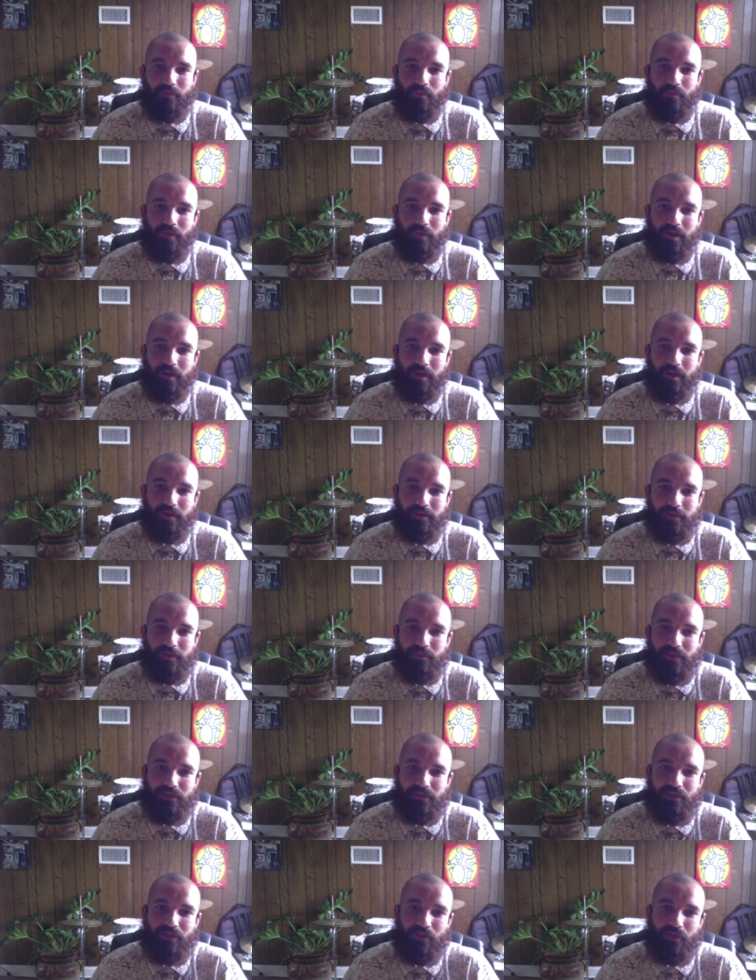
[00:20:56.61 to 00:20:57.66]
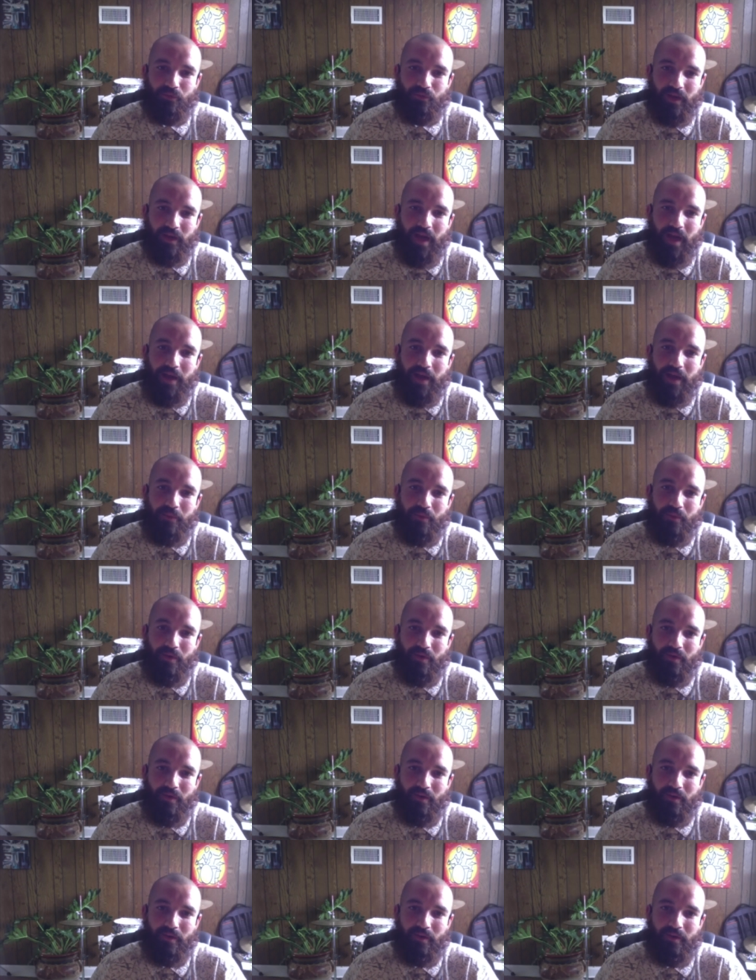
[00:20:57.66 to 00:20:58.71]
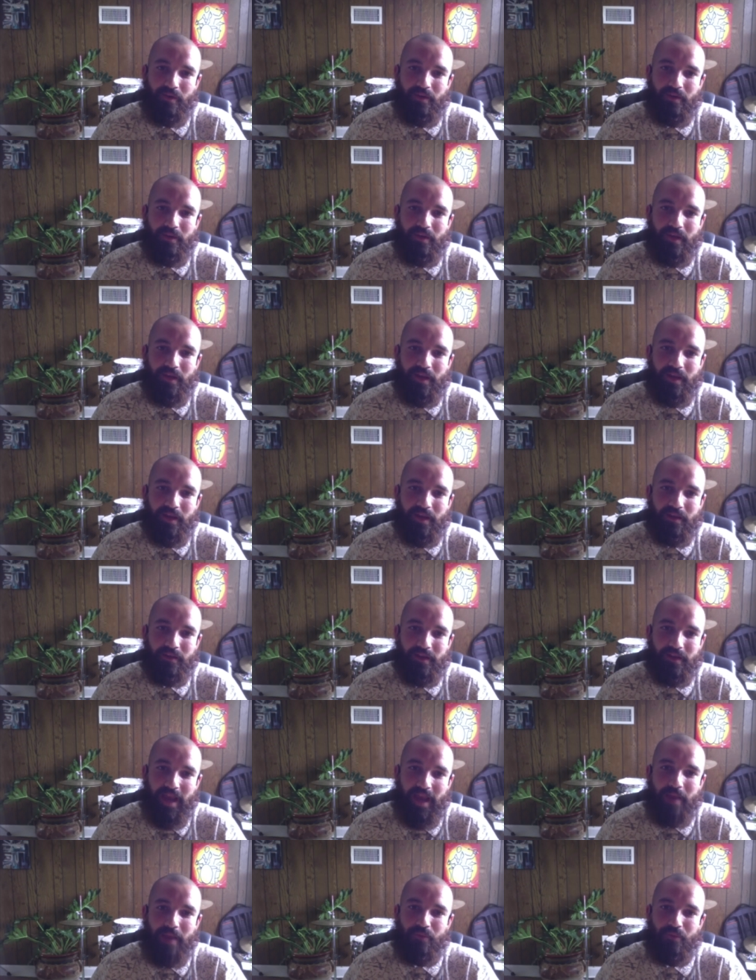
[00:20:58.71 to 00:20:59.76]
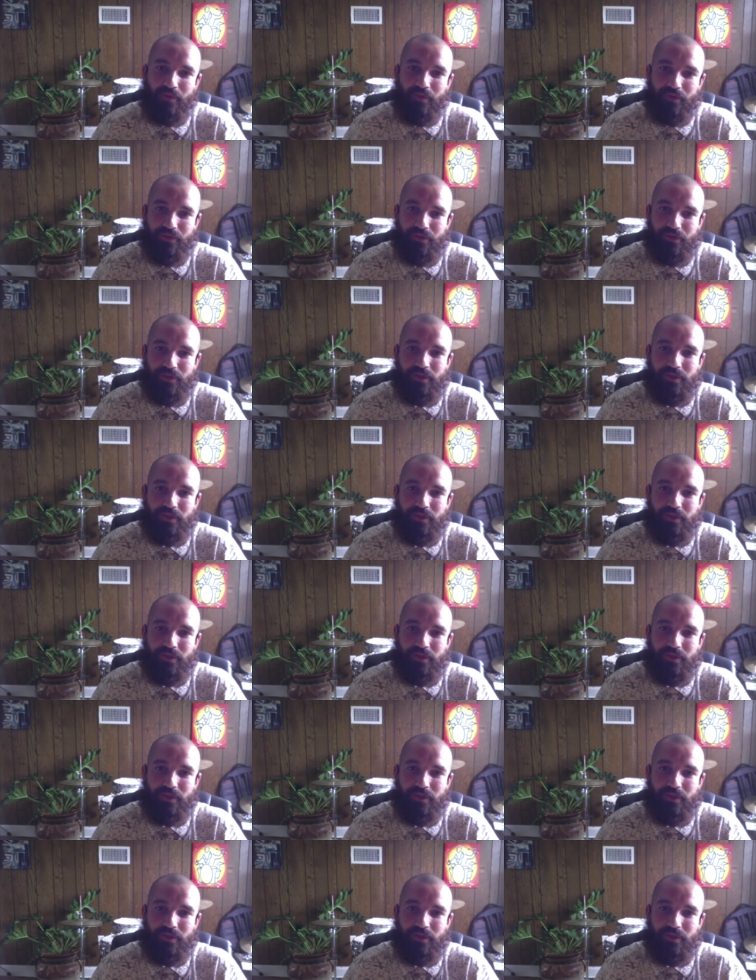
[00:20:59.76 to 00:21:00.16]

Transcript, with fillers: uh, this place called the Regatta Bar in Cambridge.